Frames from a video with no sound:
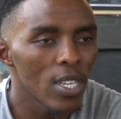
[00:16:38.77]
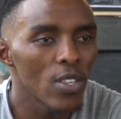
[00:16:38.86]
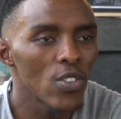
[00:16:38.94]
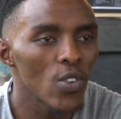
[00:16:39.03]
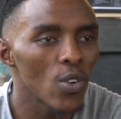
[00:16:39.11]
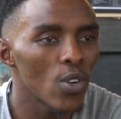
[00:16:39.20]

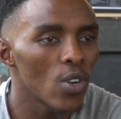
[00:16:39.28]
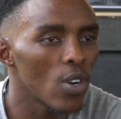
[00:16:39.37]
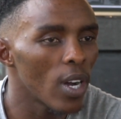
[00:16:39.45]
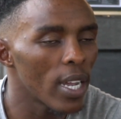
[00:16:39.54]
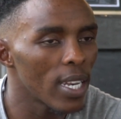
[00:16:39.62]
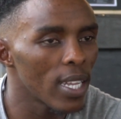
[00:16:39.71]
So
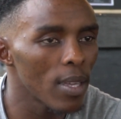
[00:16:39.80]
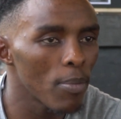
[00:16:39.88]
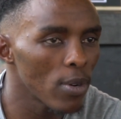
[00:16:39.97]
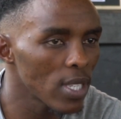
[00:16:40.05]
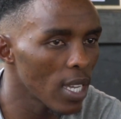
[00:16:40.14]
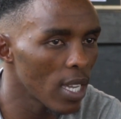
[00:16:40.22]
another
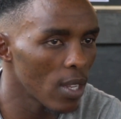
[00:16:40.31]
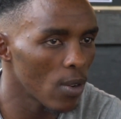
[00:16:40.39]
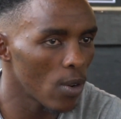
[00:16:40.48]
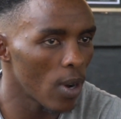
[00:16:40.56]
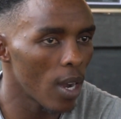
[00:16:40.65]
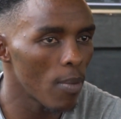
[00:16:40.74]
boxer can
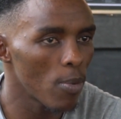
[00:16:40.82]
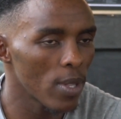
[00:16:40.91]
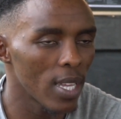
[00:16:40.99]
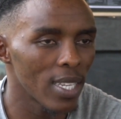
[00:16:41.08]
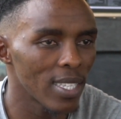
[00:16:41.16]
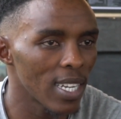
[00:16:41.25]
go up with
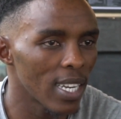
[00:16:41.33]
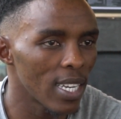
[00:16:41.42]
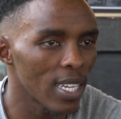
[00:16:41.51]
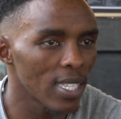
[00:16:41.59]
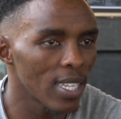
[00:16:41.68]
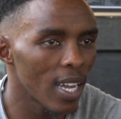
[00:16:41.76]
Azinga
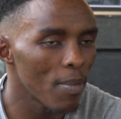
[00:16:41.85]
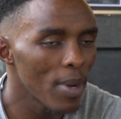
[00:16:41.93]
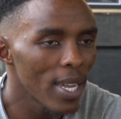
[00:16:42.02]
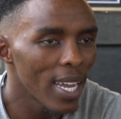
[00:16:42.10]
next time.